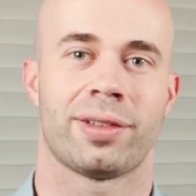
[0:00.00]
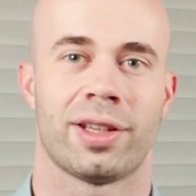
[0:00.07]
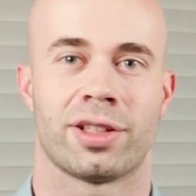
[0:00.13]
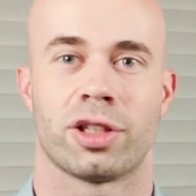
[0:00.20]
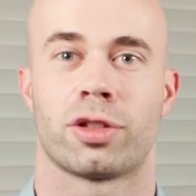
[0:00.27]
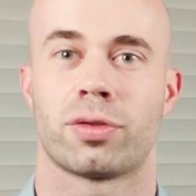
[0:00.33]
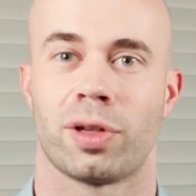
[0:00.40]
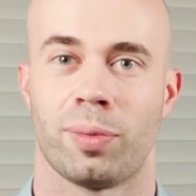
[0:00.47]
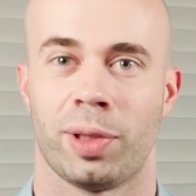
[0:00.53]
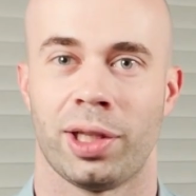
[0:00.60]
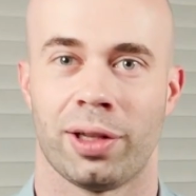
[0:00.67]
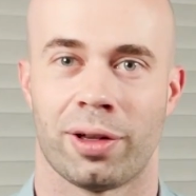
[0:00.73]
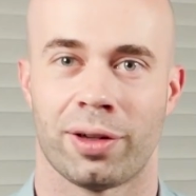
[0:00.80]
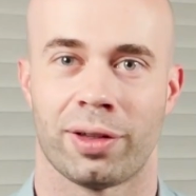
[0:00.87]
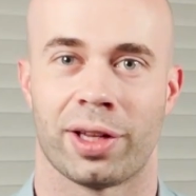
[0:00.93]
It's extremely
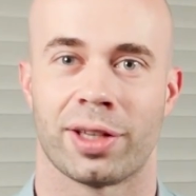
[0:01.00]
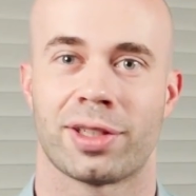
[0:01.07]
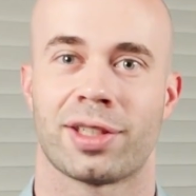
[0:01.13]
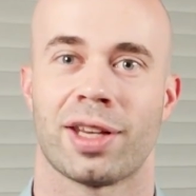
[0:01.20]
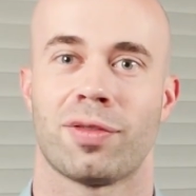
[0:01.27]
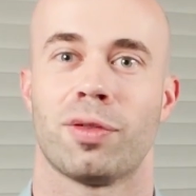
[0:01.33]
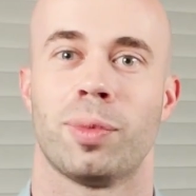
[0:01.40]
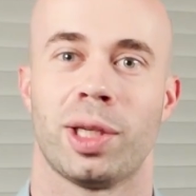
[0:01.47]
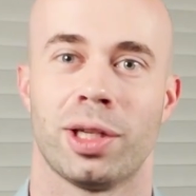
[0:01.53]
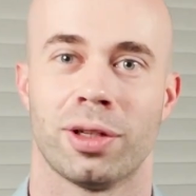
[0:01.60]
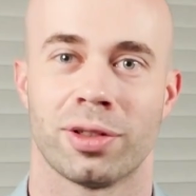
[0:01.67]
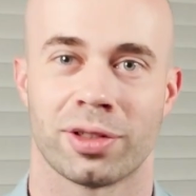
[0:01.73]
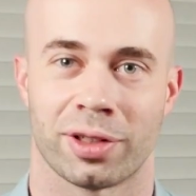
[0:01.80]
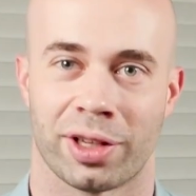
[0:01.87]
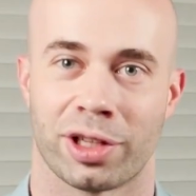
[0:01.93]
long, like 7
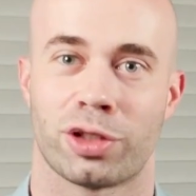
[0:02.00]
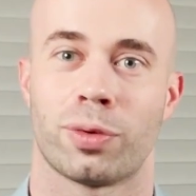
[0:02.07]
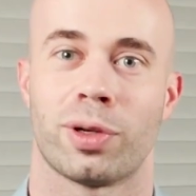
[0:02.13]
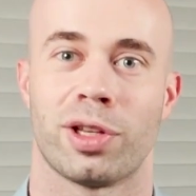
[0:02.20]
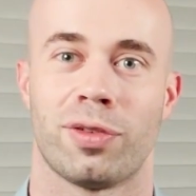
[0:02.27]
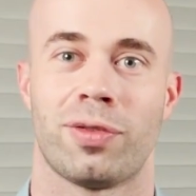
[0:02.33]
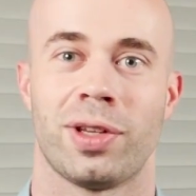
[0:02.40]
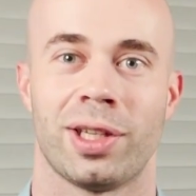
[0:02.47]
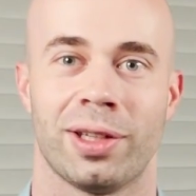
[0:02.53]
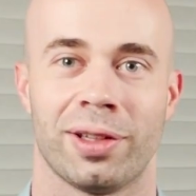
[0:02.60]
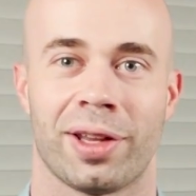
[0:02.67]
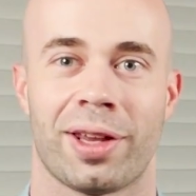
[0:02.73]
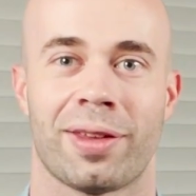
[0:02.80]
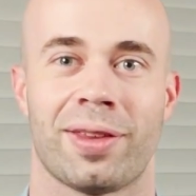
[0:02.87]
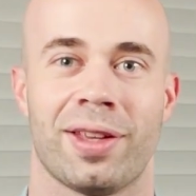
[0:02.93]
meters or like 20 feet in length,